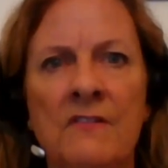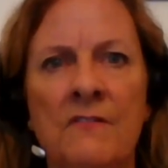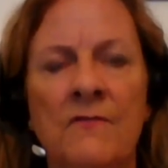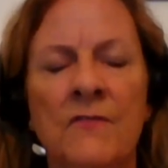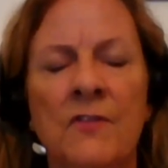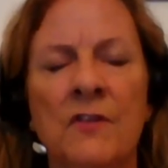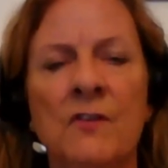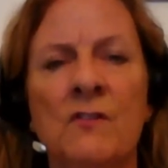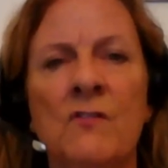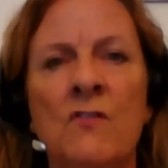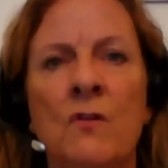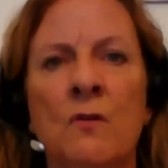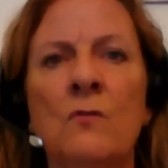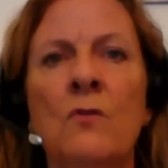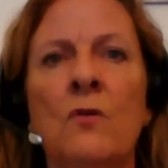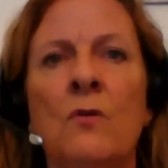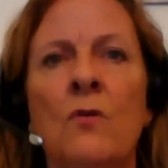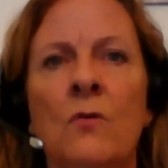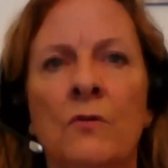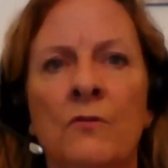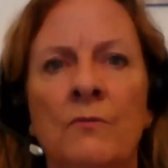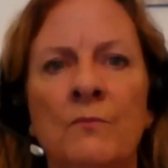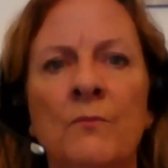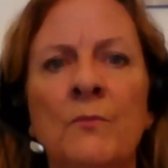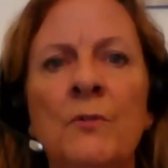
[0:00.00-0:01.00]
of the
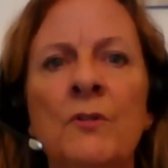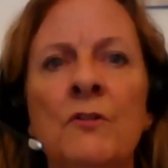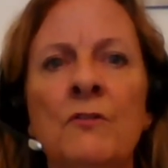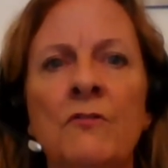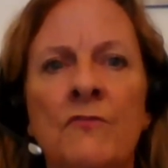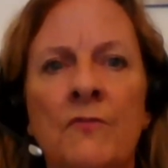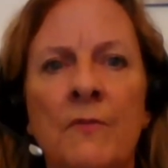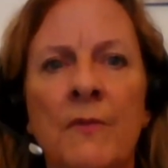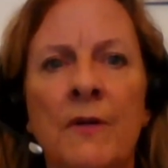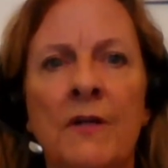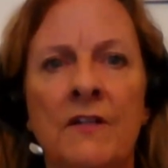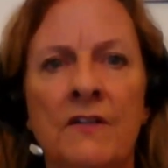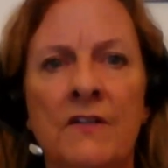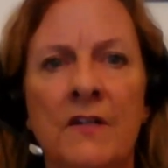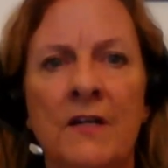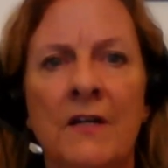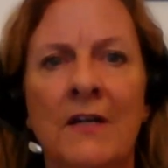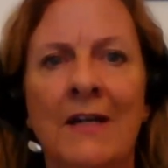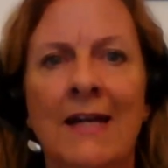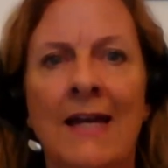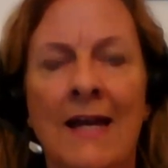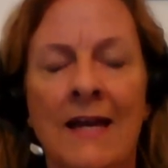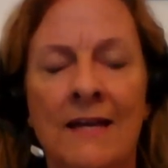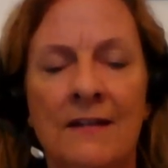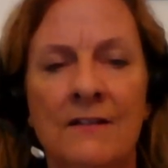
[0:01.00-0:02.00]
so-called movement
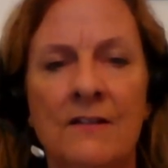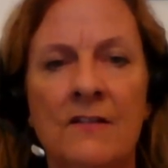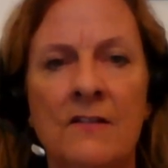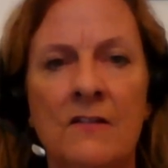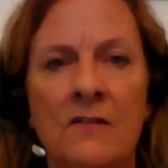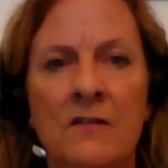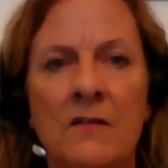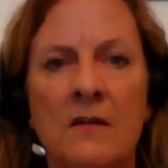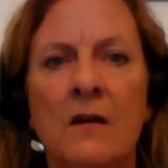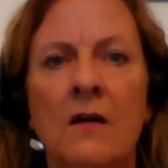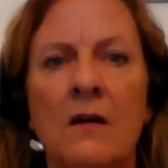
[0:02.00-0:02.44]
against